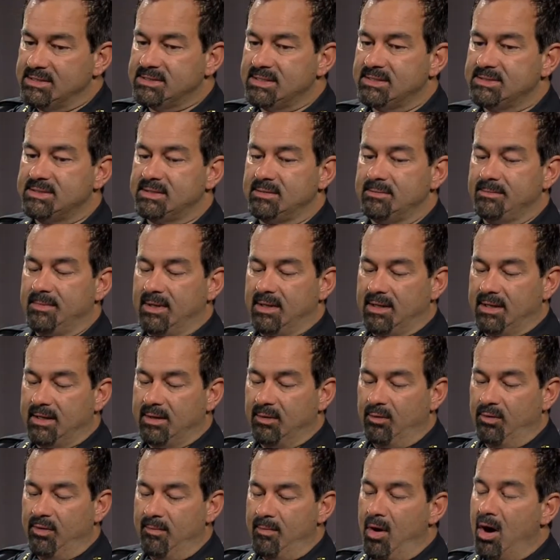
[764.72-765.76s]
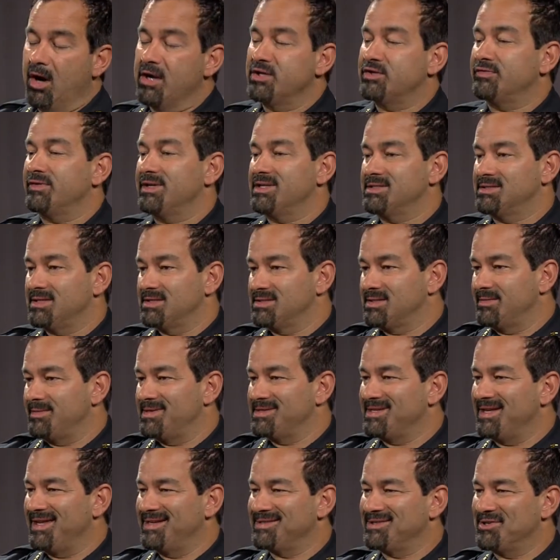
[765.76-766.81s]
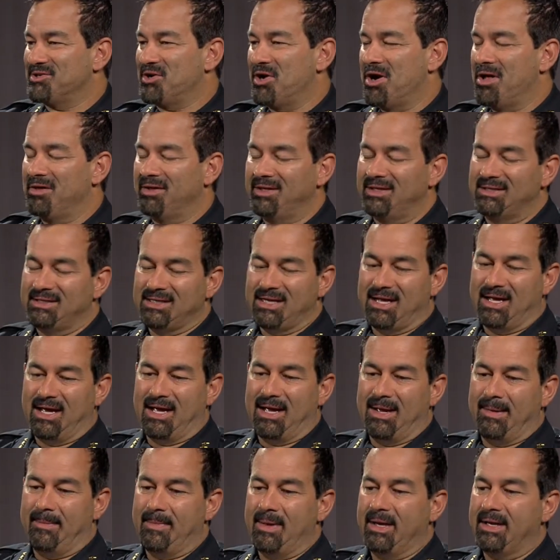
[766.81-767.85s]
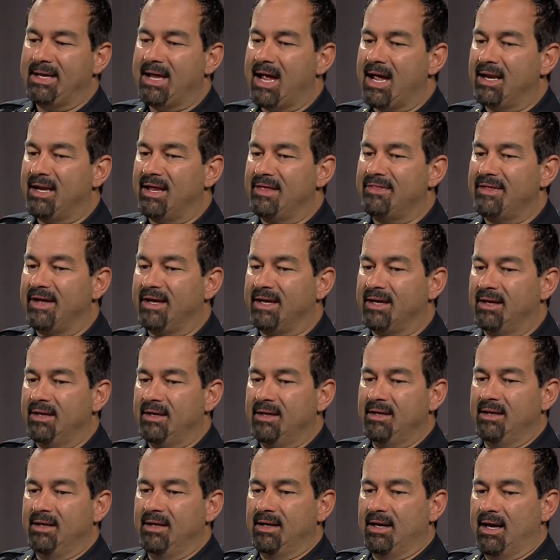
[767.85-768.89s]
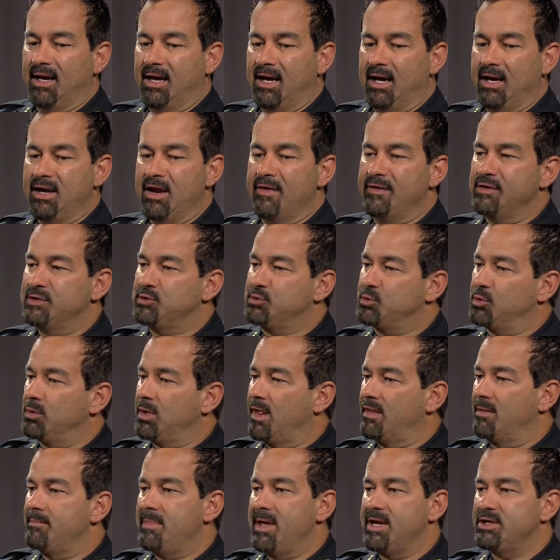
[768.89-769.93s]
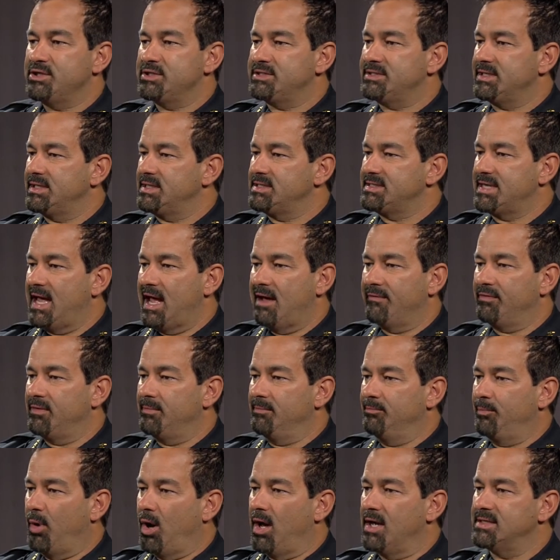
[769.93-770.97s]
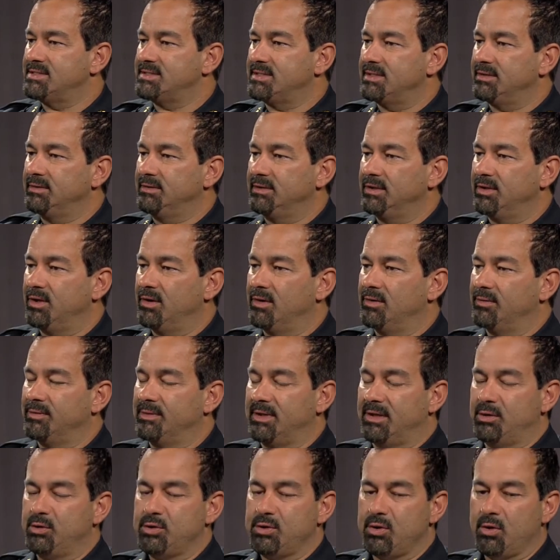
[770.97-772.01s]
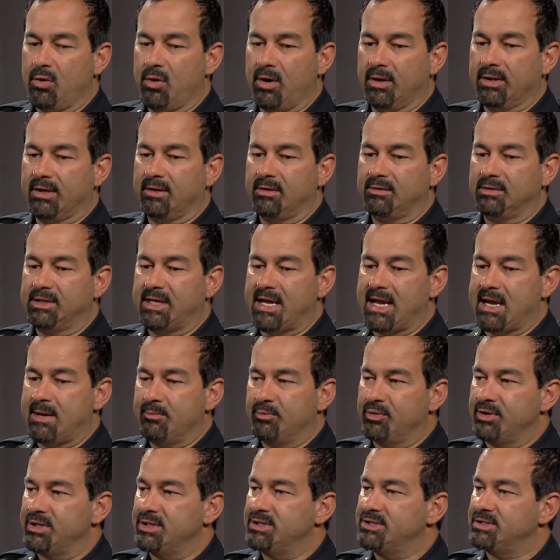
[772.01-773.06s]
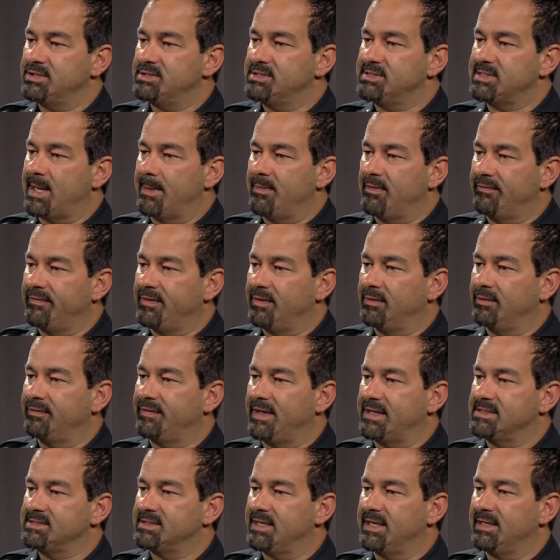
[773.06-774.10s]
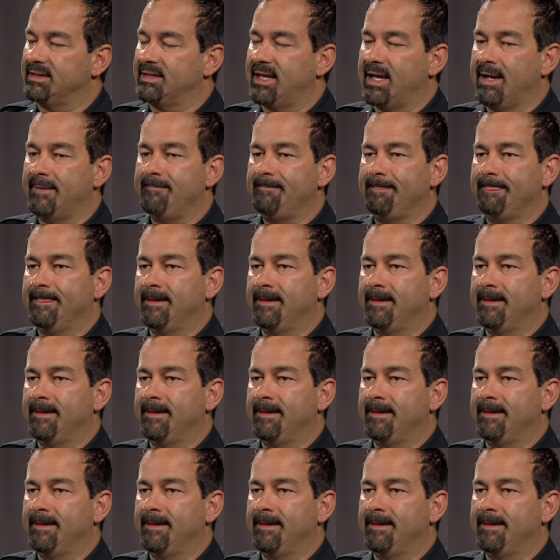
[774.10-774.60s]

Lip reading: system, or the monitoring system, as I like to call it. Again, I think another tool, all the major cities have them, Boston, yeah. you know, and New York, and Cambridge, and Somerville, things like that.